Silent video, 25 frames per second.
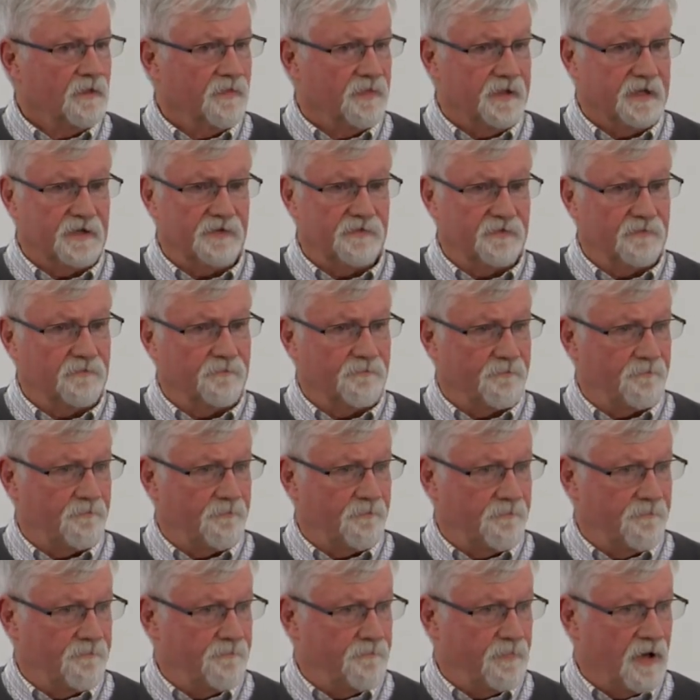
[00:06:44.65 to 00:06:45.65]
These
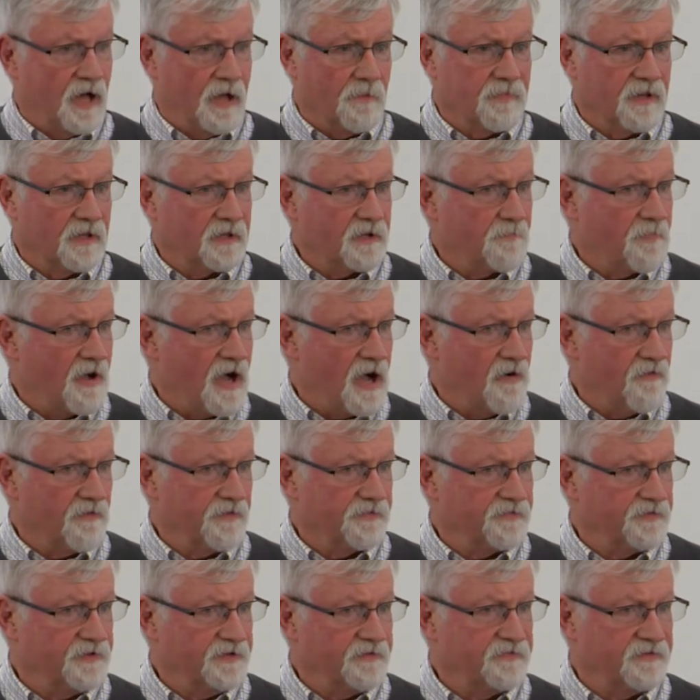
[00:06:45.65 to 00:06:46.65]
public
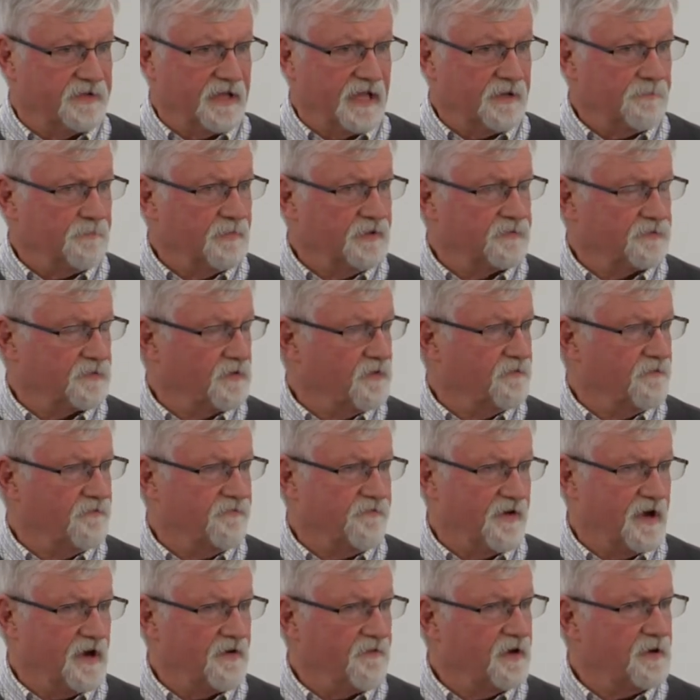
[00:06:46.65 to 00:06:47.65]
policy statements are
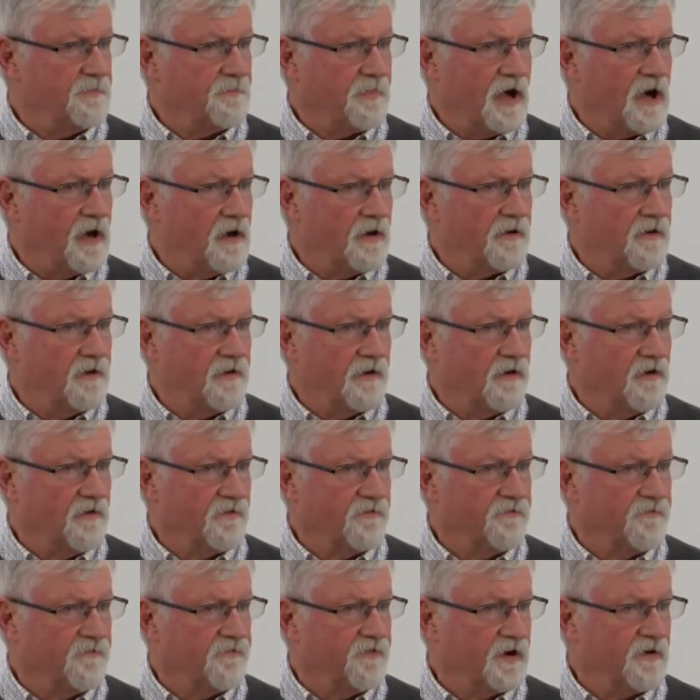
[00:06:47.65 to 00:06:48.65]

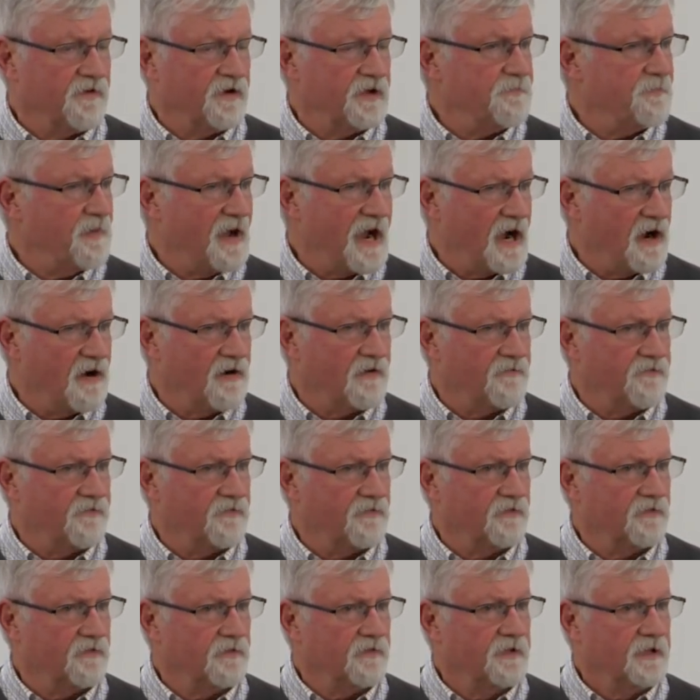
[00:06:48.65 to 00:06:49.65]
very
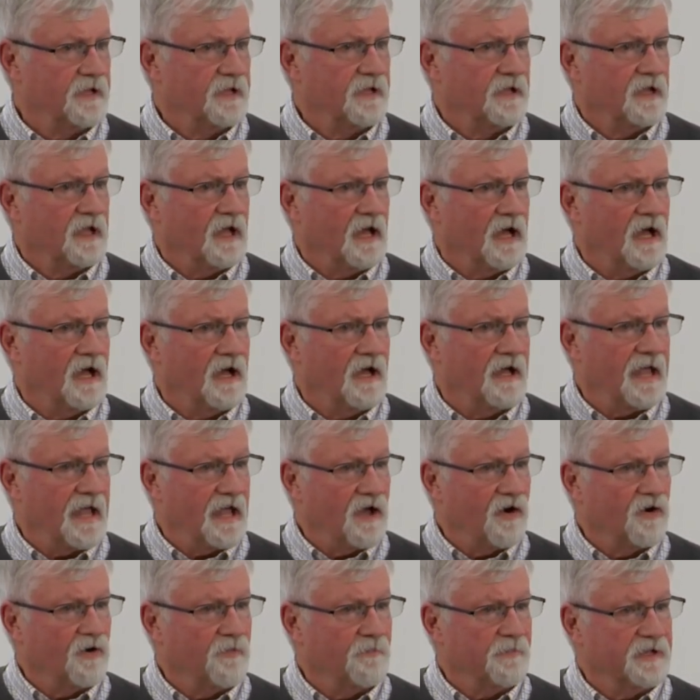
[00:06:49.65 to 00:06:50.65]
powerful
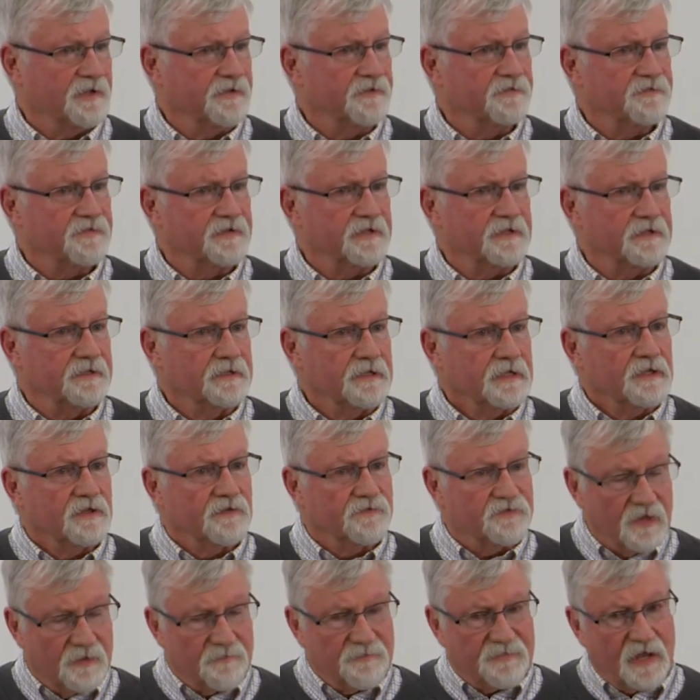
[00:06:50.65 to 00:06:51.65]
elements, and
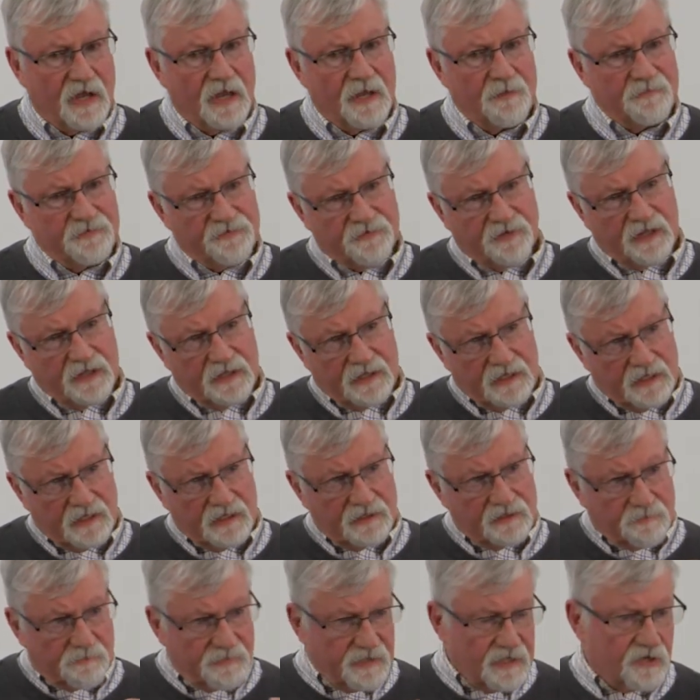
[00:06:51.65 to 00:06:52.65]
sometimes they
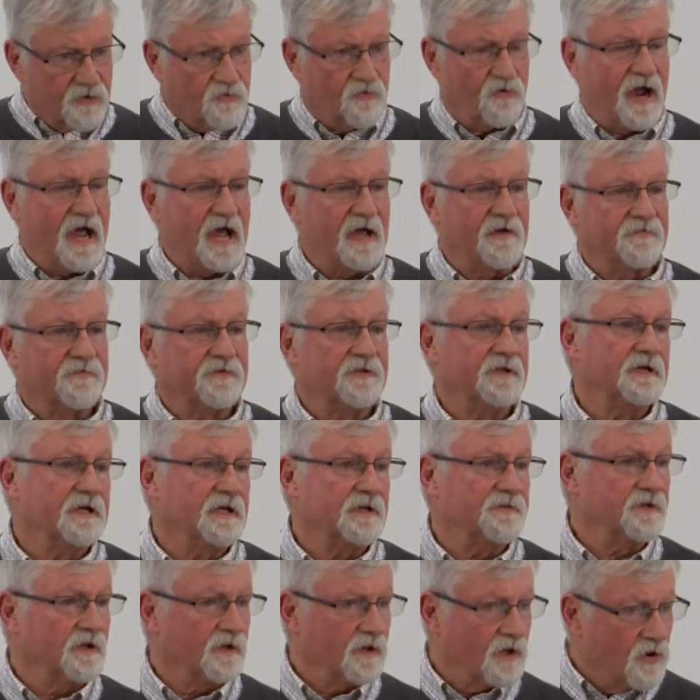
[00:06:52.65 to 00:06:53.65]
need to be crafted
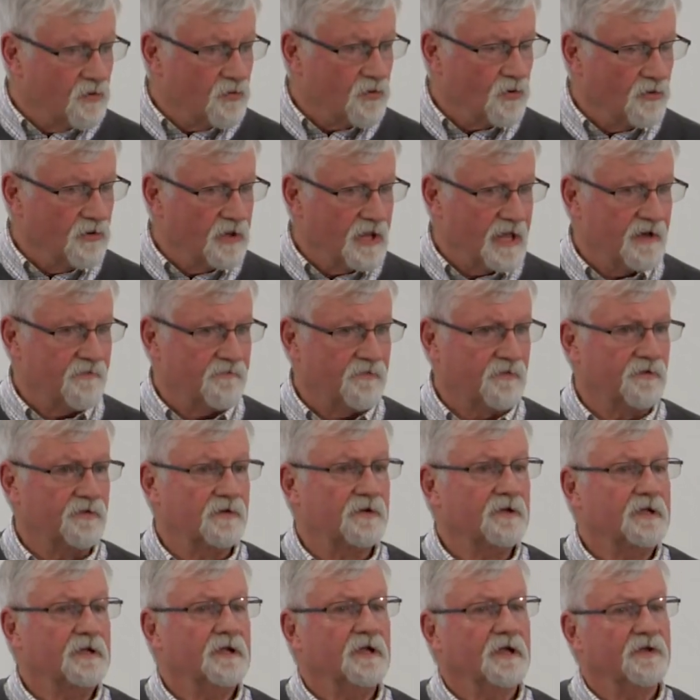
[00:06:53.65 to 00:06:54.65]
at the local
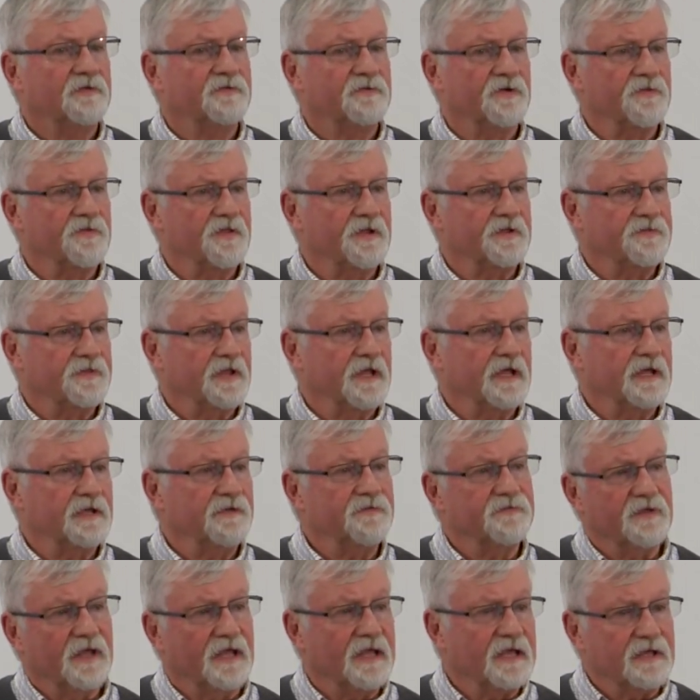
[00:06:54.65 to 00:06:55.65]
level so that they
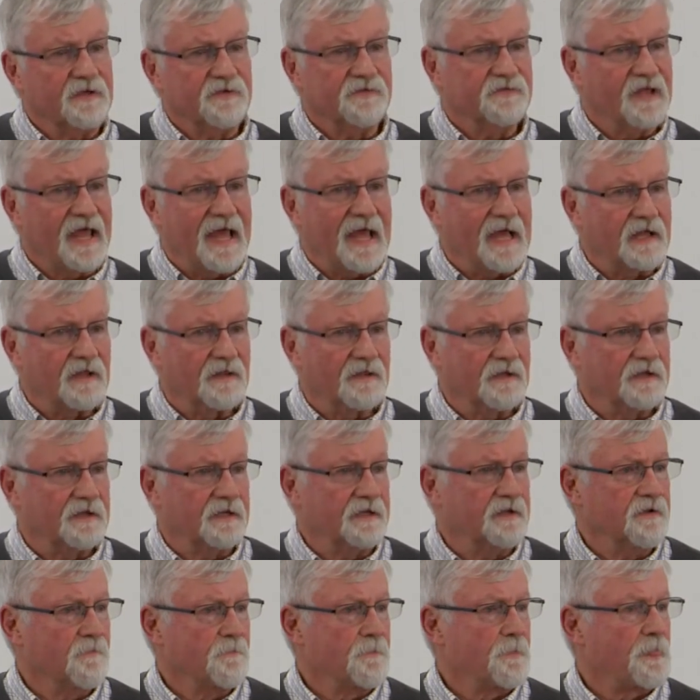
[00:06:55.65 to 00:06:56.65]
say
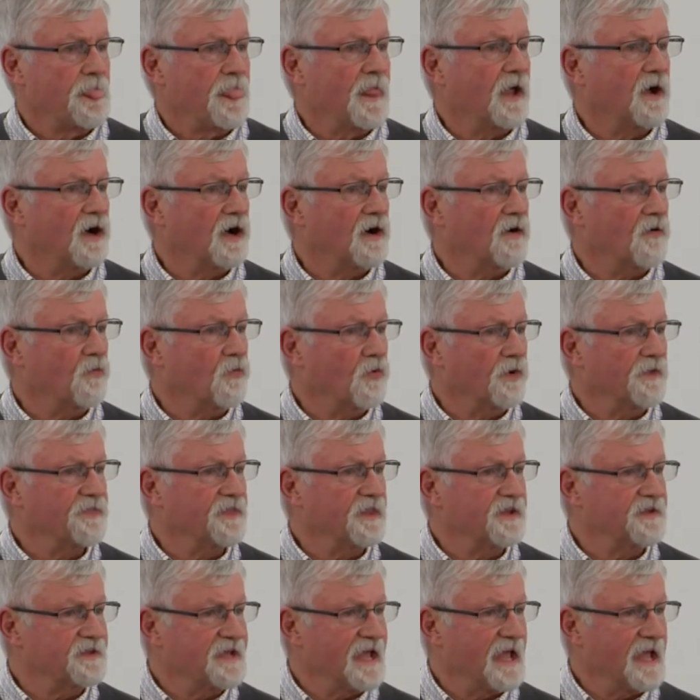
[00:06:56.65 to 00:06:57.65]
exactly what
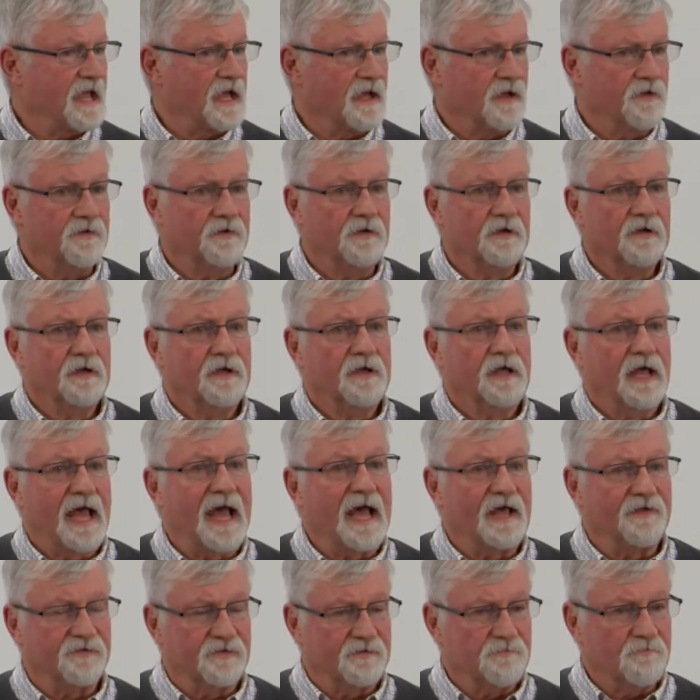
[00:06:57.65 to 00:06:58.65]
the town
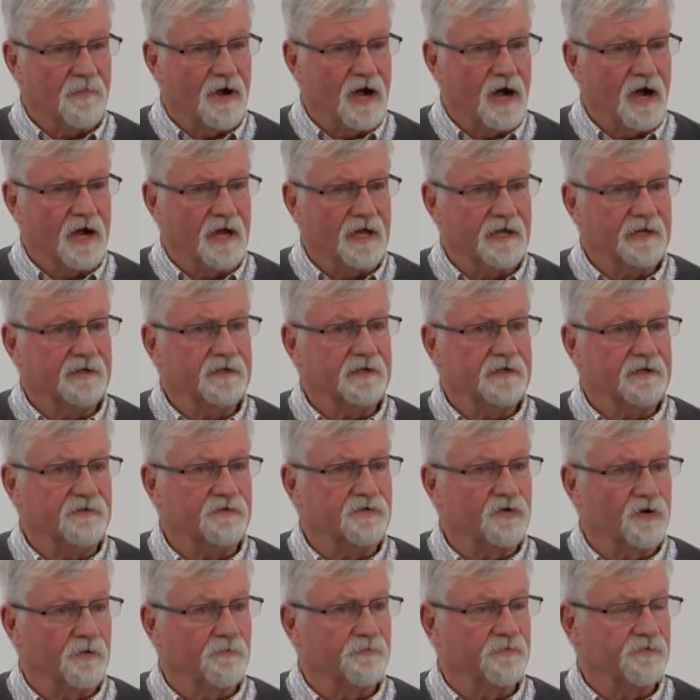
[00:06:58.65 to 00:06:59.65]
has in mind in
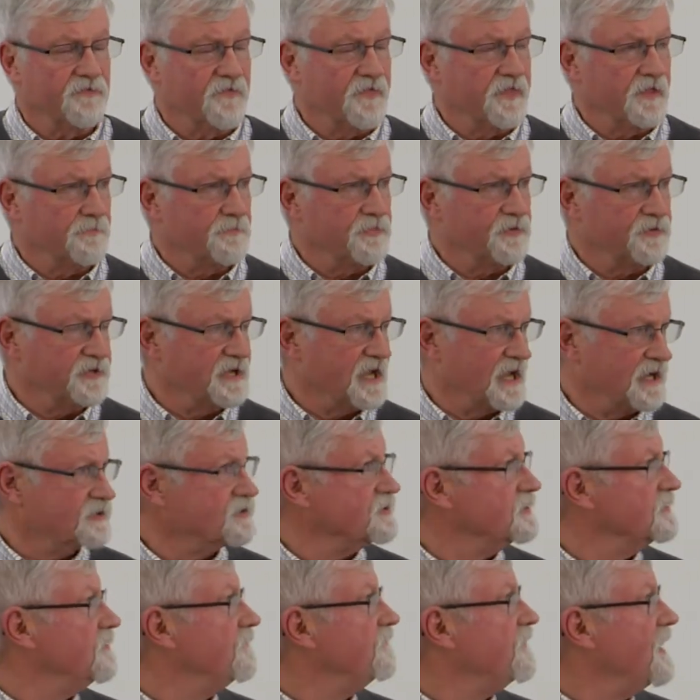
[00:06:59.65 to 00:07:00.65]
terms of the
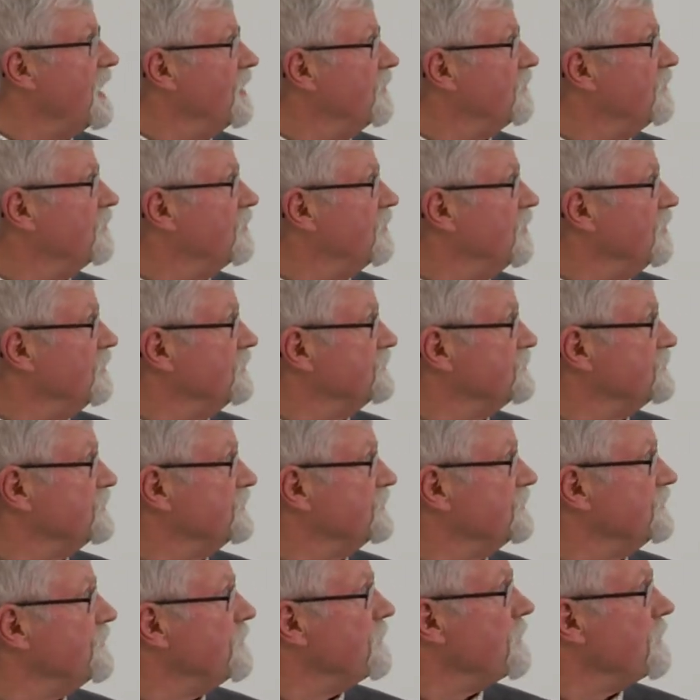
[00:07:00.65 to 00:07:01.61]
protection of agriculture.